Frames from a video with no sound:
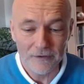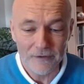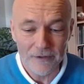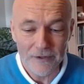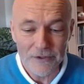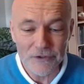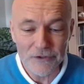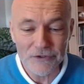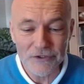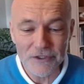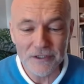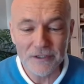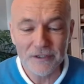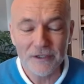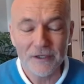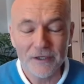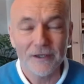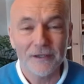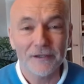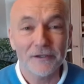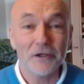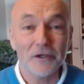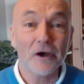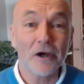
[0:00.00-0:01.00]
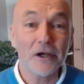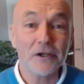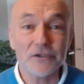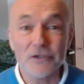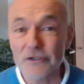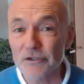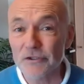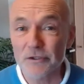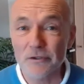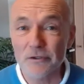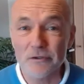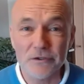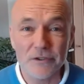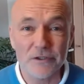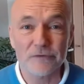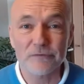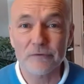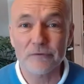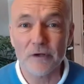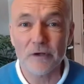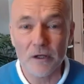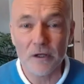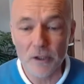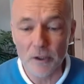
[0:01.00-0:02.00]
You see, the guy's excuses for
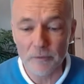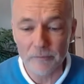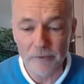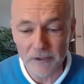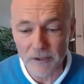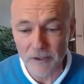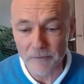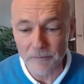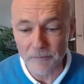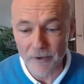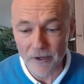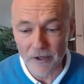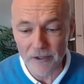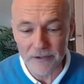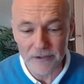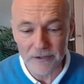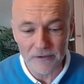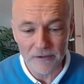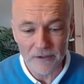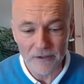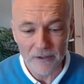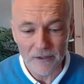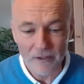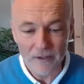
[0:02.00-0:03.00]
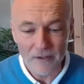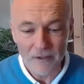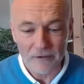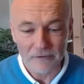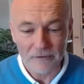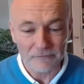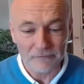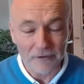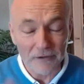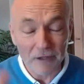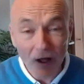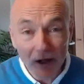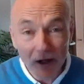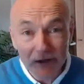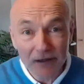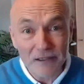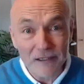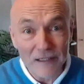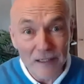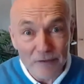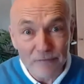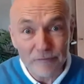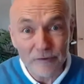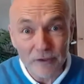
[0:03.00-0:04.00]
not coming to the party not
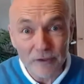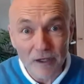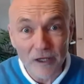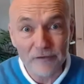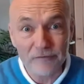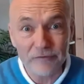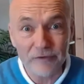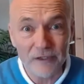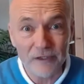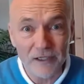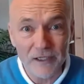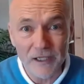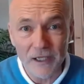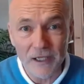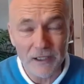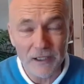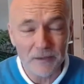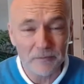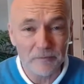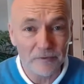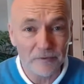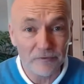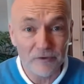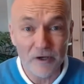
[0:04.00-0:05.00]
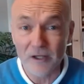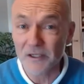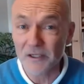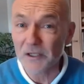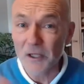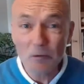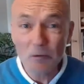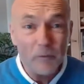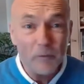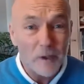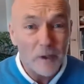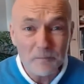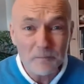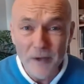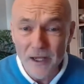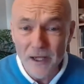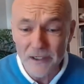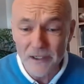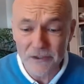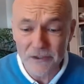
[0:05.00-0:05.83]
living life in the kingdom of God, they weren't bad